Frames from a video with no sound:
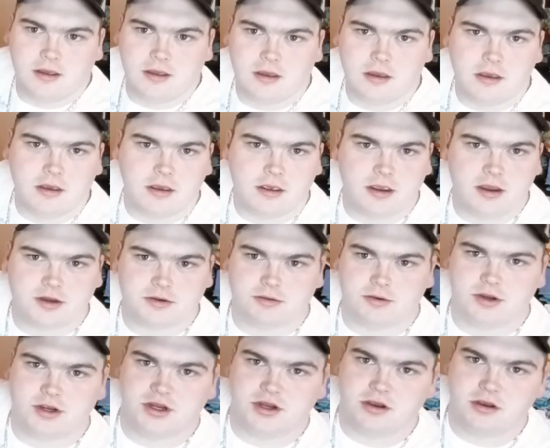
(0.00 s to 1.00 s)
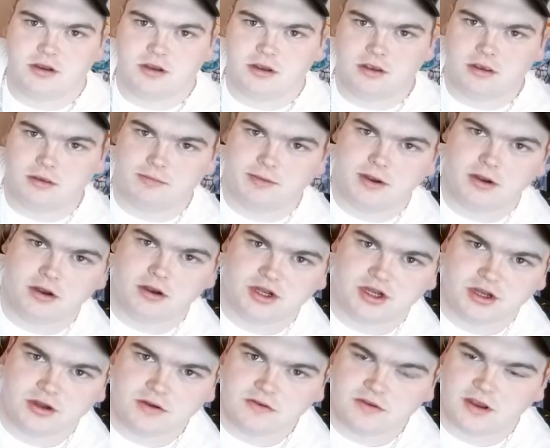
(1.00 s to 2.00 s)
uh, I just want to show you a pair
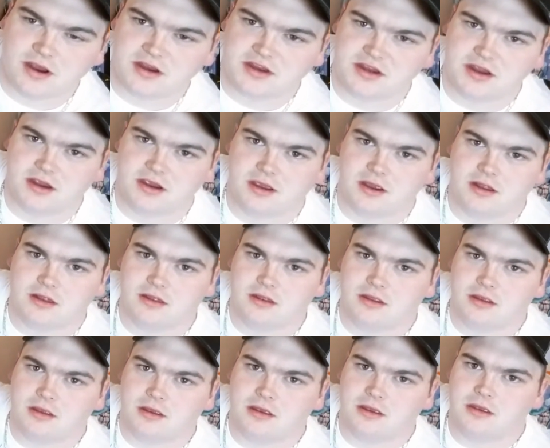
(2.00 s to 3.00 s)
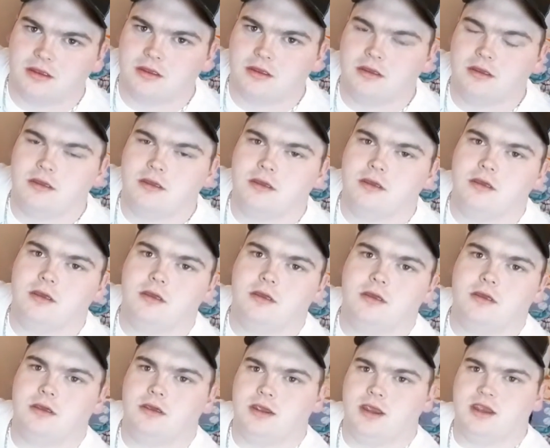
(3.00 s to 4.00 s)
of shoes actually I got uh,
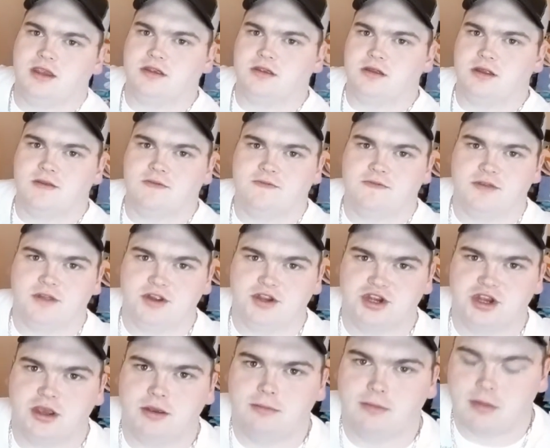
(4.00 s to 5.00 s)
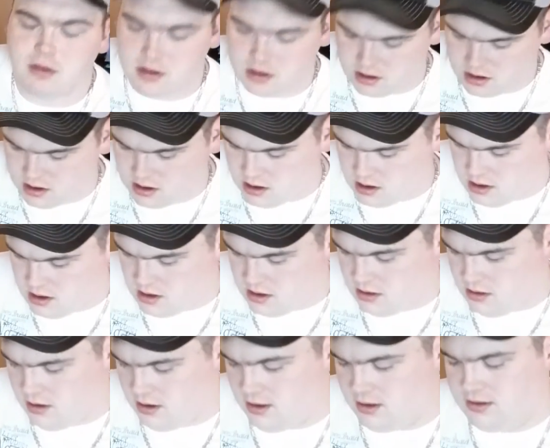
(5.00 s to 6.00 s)
yesterday for the gym.
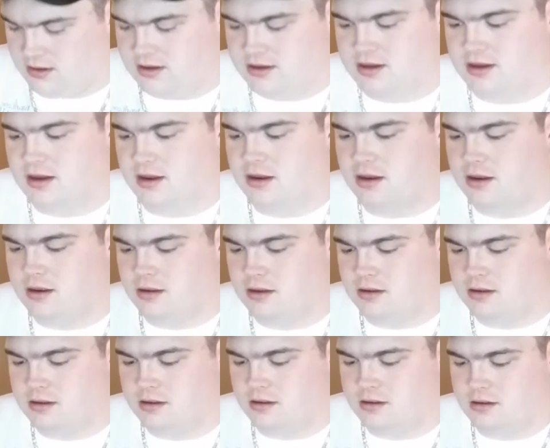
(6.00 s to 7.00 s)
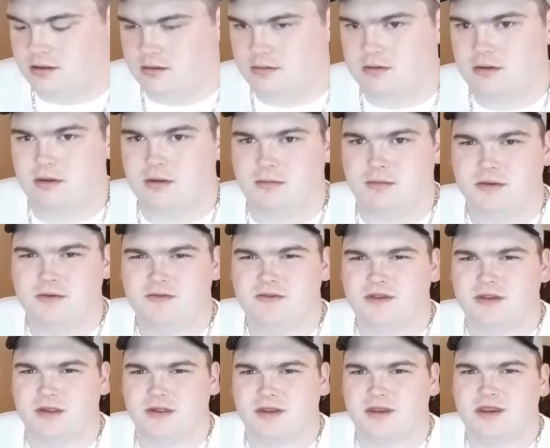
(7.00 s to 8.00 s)
It's, uh, I
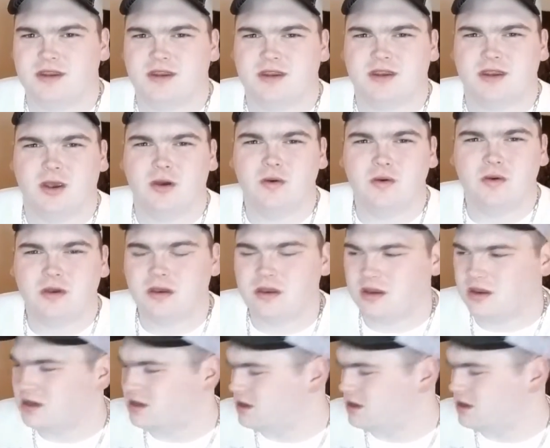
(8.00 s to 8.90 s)
believe it's called Soak,